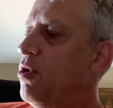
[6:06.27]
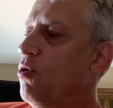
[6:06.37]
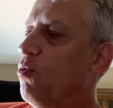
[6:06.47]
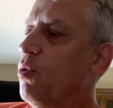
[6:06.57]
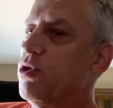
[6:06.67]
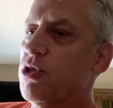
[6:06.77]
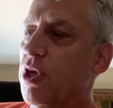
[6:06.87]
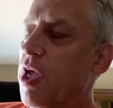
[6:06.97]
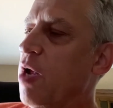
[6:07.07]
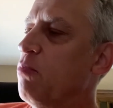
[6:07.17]
Once the
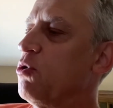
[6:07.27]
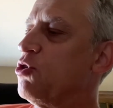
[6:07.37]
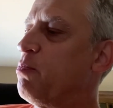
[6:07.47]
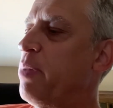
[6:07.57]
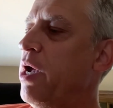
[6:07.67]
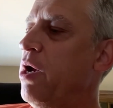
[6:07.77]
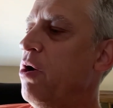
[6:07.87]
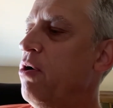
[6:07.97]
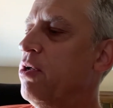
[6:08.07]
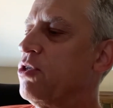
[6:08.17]
camera is
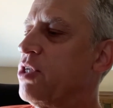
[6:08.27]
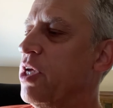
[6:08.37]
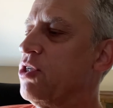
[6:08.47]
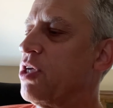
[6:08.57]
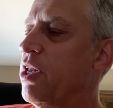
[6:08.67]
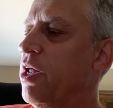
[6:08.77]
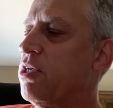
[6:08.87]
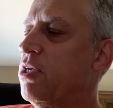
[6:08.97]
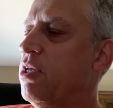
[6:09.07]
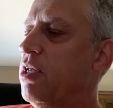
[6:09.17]
paired, it stays
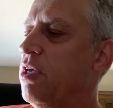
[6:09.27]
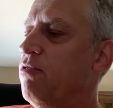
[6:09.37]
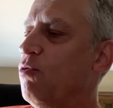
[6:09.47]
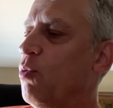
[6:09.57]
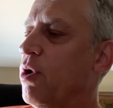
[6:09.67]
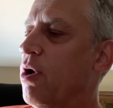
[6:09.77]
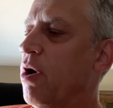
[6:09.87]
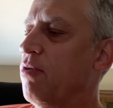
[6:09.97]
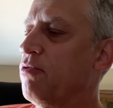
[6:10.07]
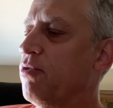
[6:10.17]
connected even when off.